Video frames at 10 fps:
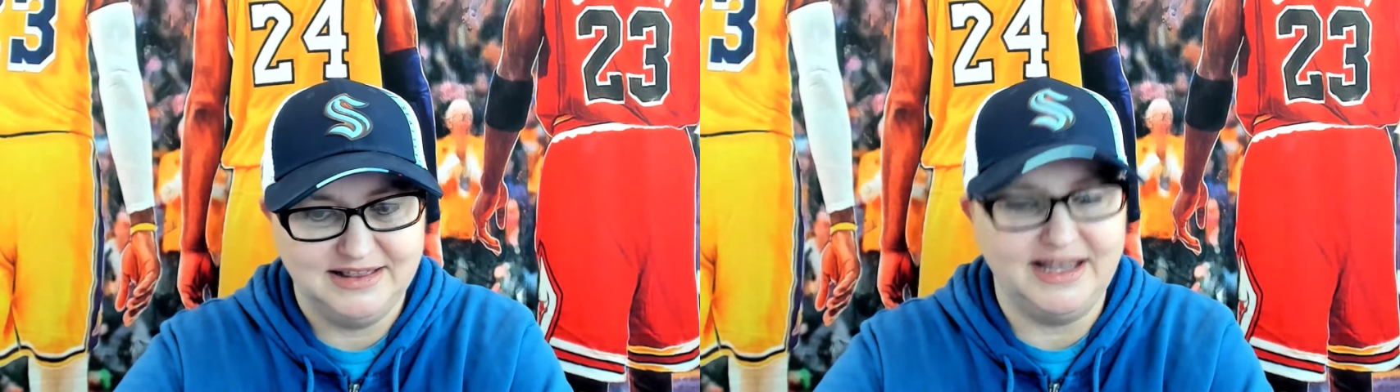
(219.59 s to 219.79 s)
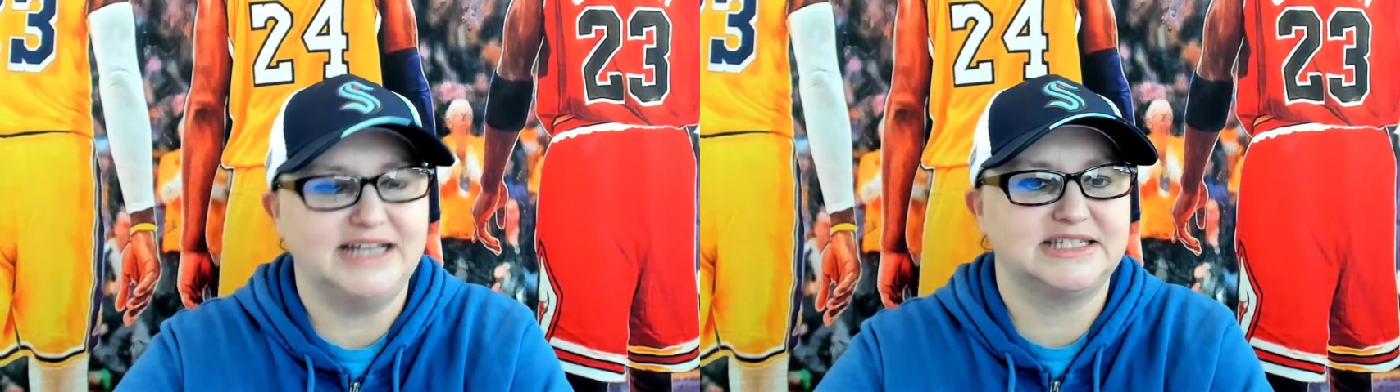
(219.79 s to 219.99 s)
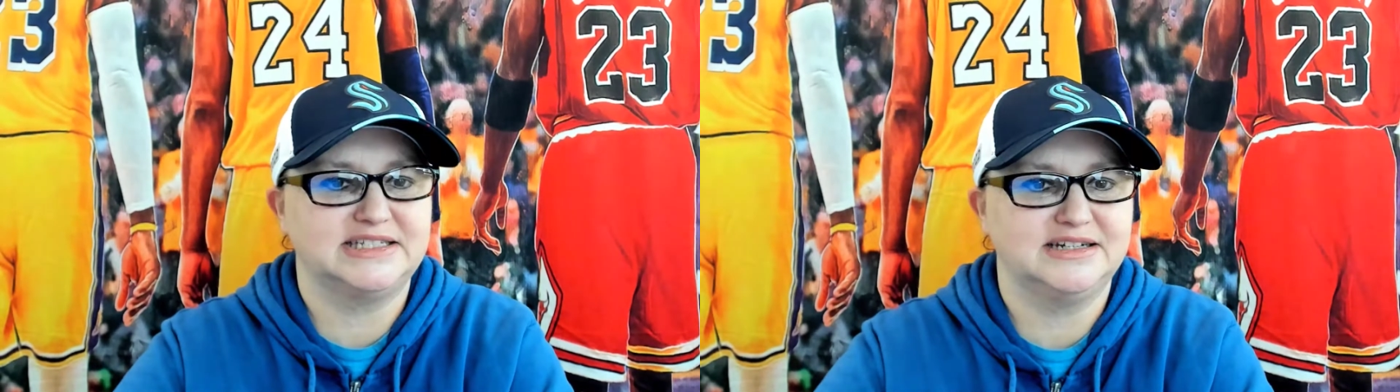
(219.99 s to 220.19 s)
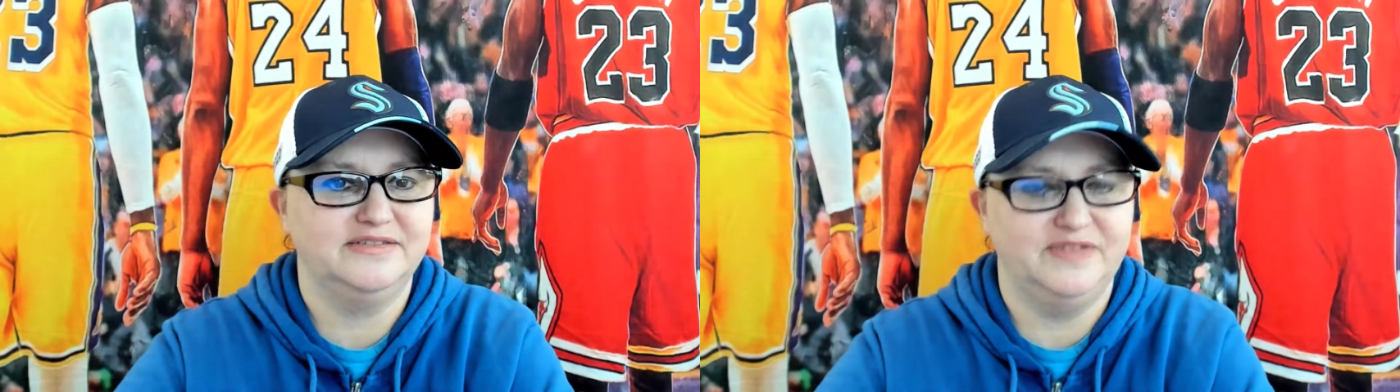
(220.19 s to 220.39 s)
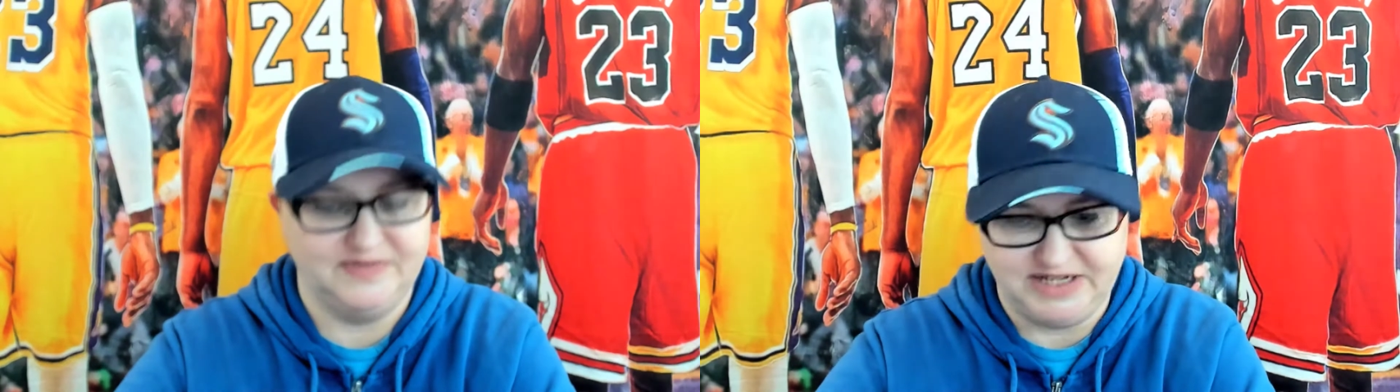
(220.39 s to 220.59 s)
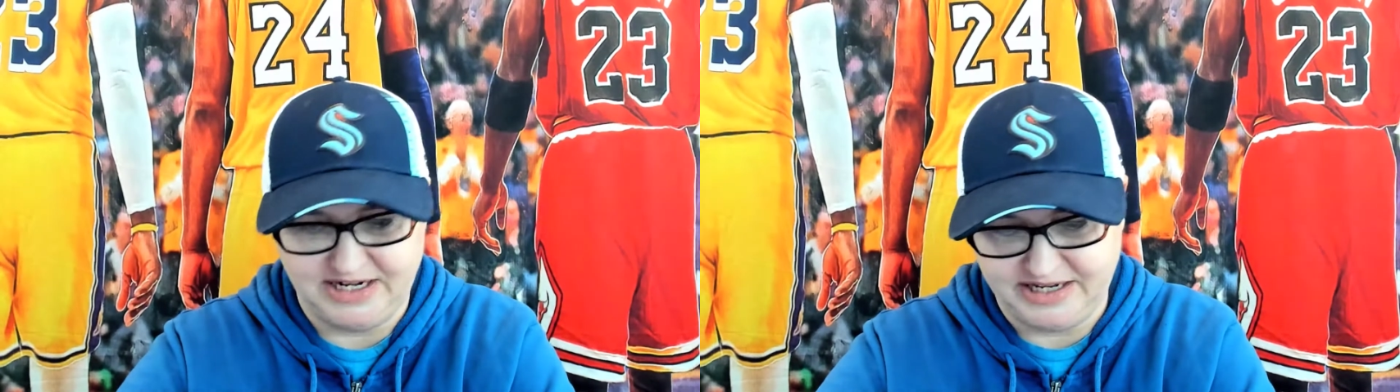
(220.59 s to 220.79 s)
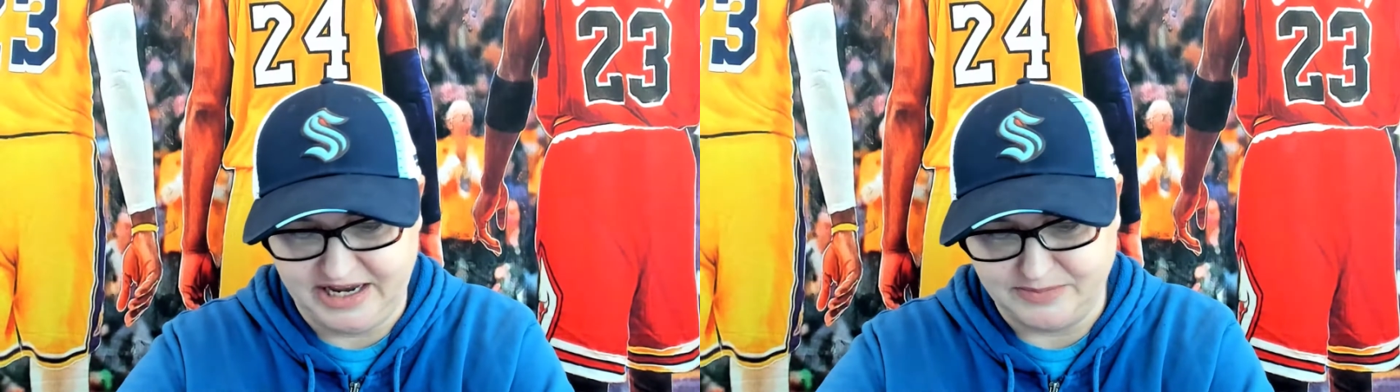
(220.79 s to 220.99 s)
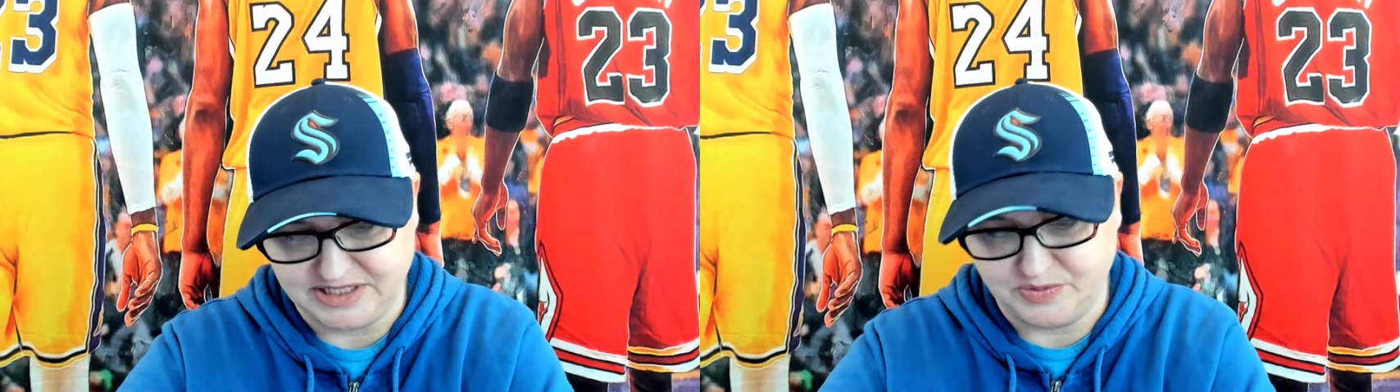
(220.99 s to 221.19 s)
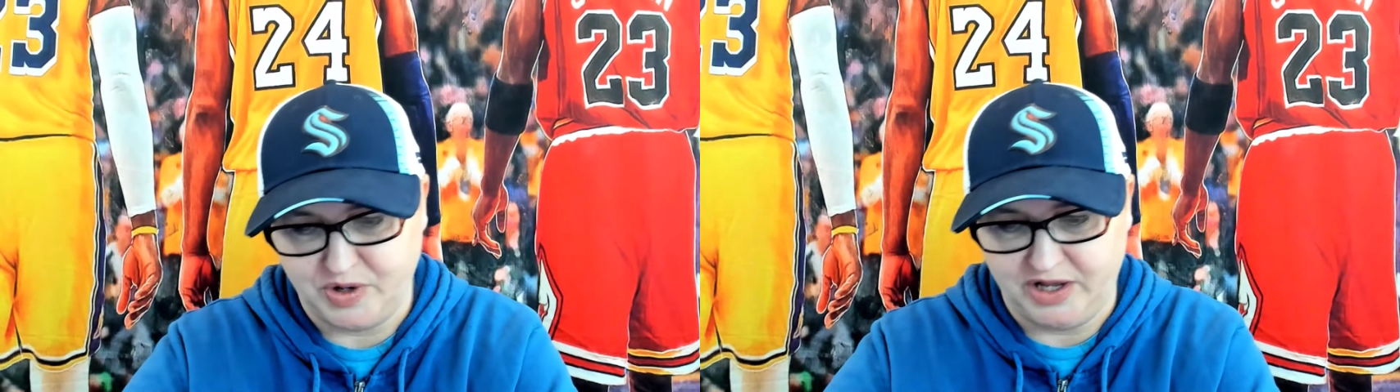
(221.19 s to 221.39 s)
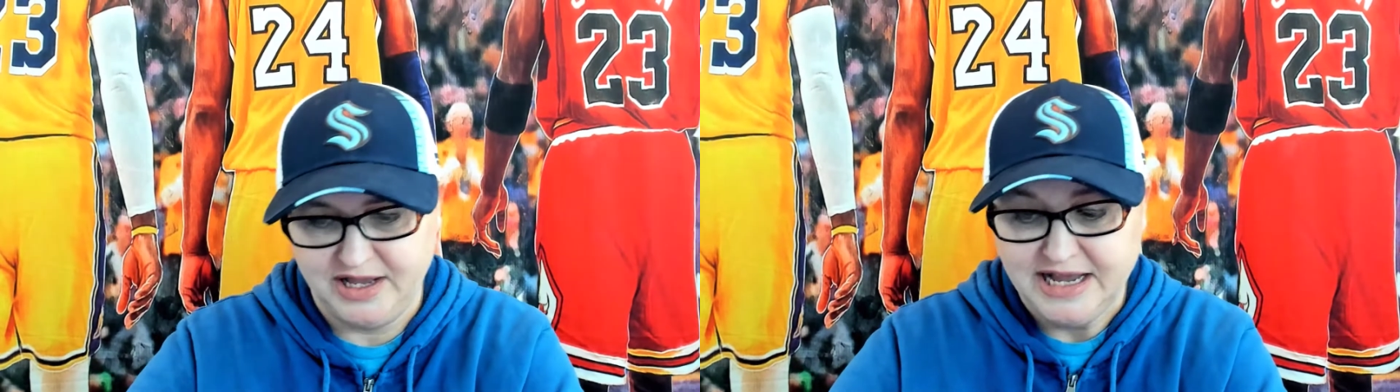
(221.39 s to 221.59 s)
last 15 games as
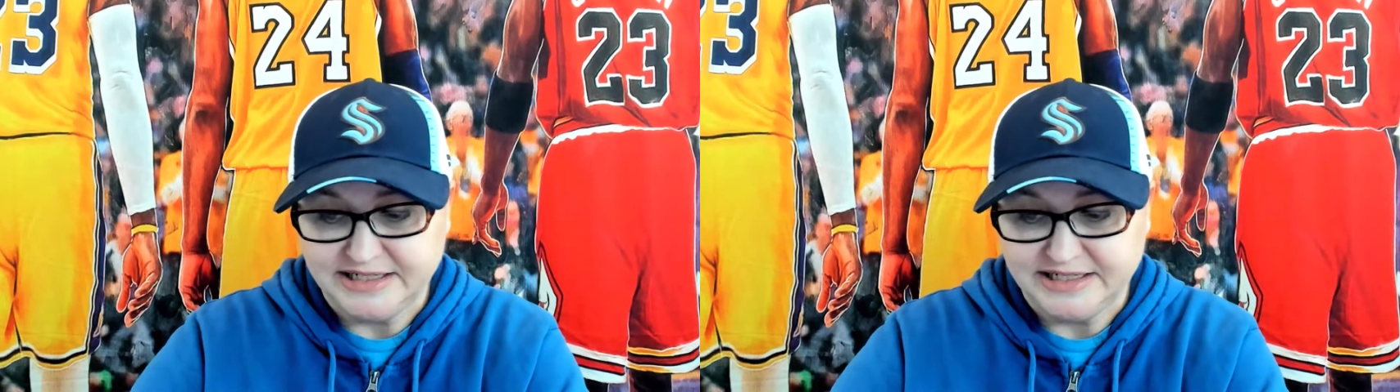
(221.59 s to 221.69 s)
well.